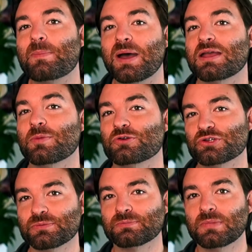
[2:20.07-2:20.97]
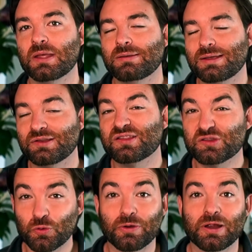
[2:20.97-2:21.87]
buying emotion? It's
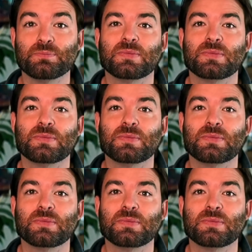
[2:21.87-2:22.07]
story.